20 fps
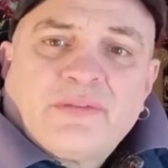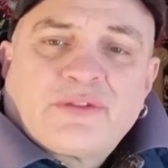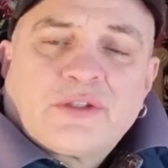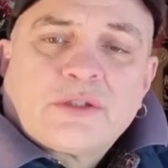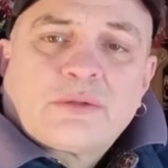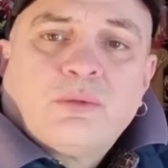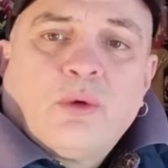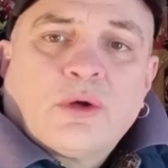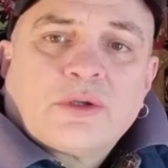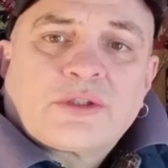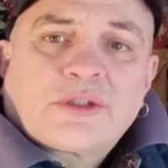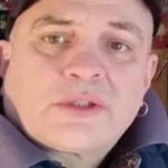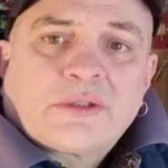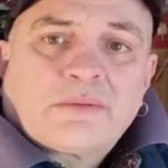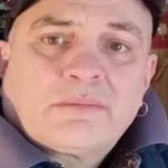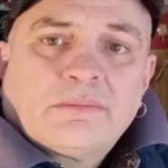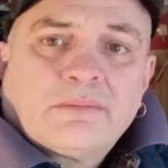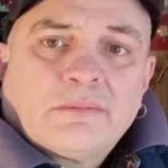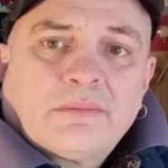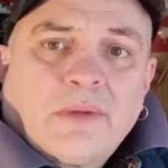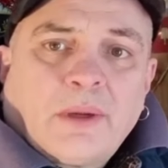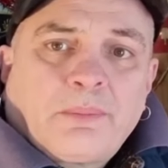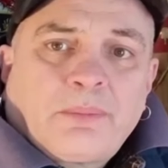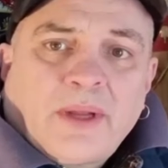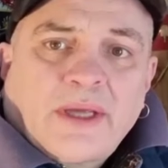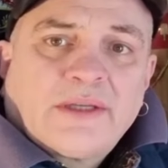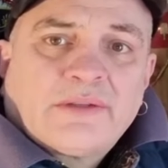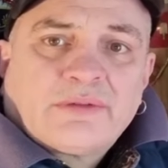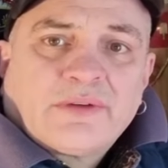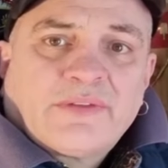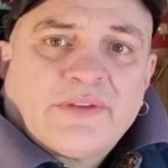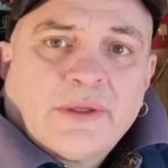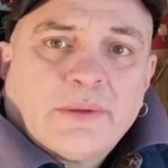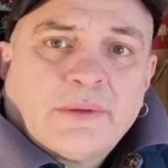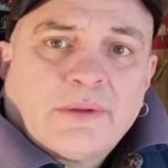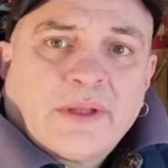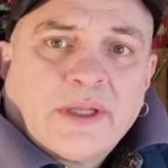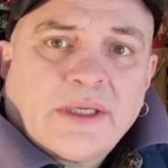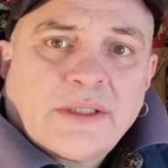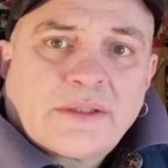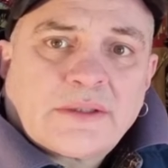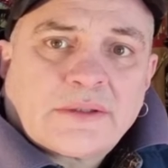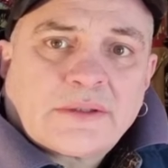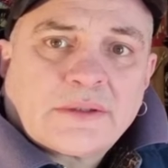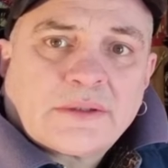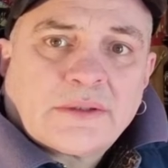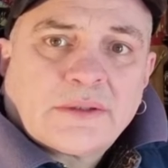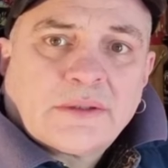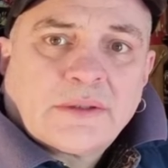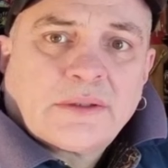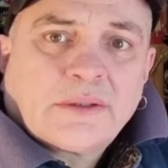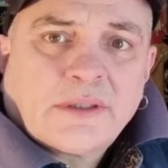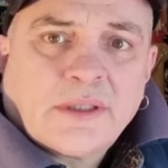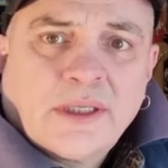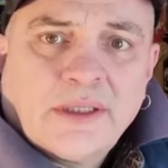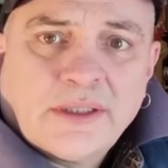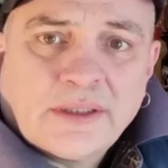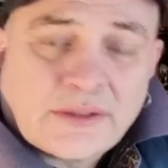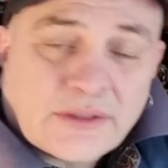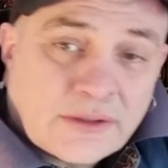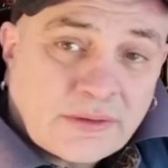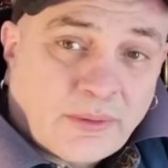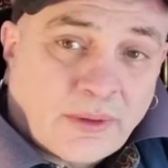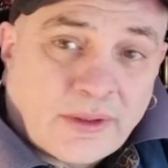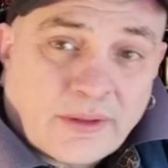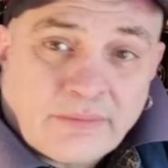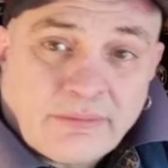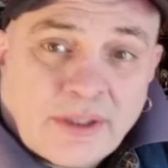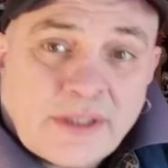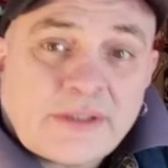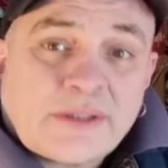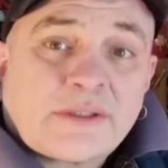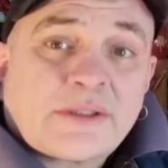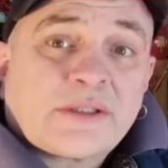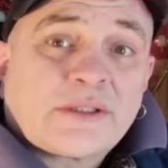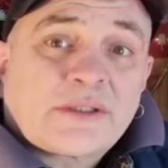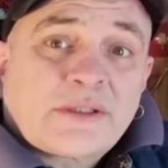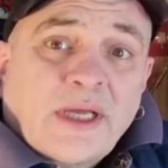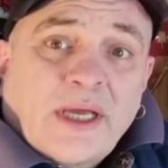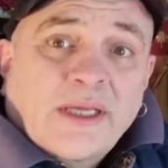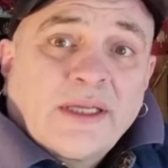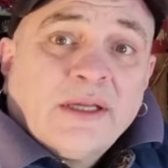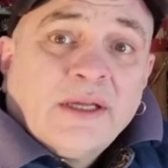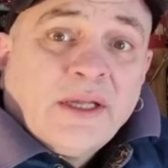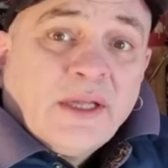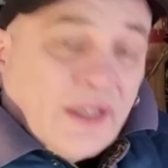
I've just watched my blade review with this, and this is one of the reasons, as I say,